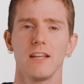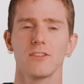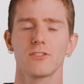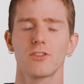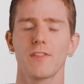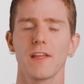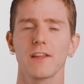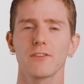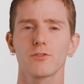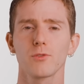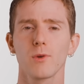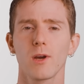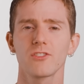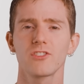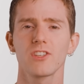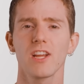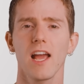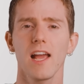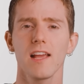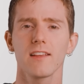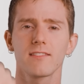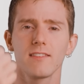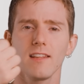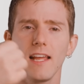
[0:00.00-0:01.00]
So thanks for watching
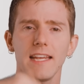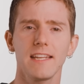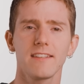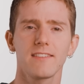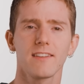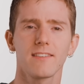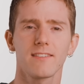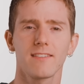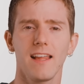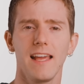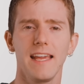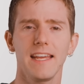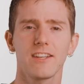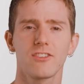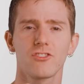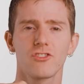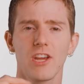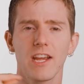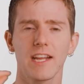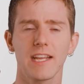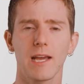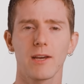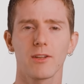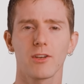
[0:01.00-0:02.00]
guys, like, dislike,
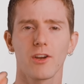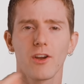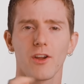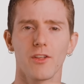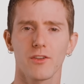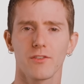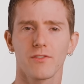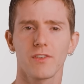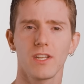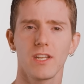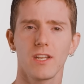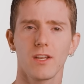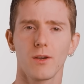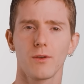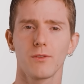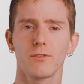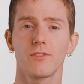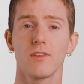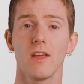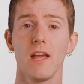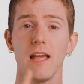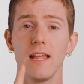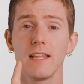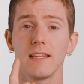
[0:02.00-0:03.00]
check out our other
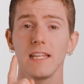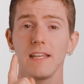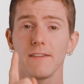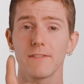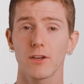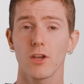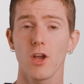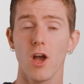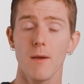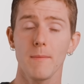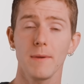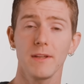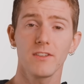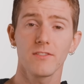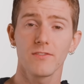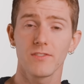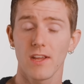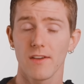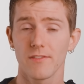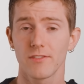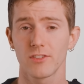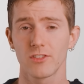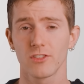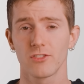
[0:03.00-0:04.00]
videos, leave a comment if you
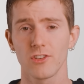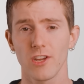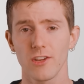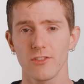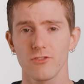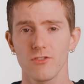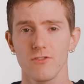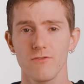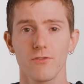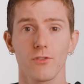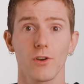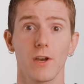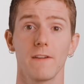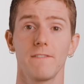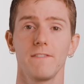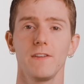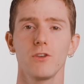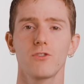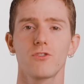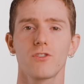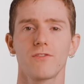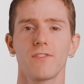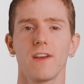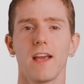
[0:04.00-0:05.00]
have a suggestion for a
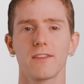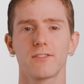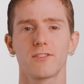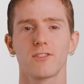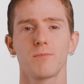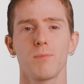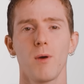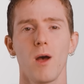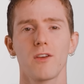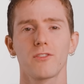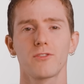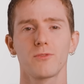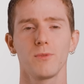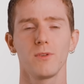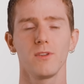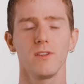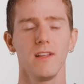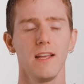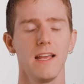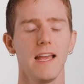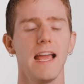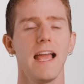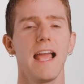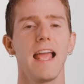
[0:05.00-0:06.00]
future Fast as Possible,
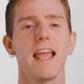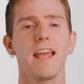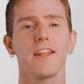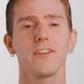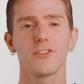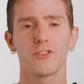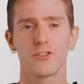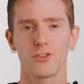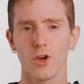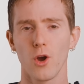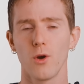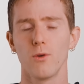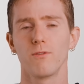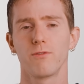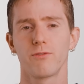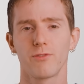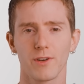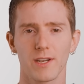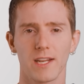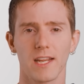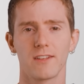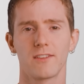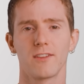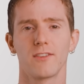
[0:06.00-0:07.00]
and don't
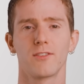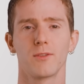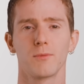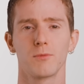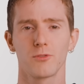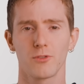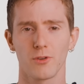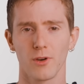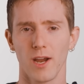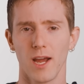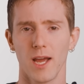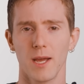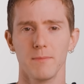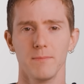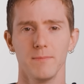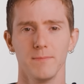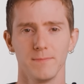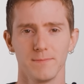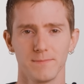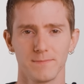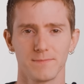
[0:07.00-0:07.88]
forget to subscribe.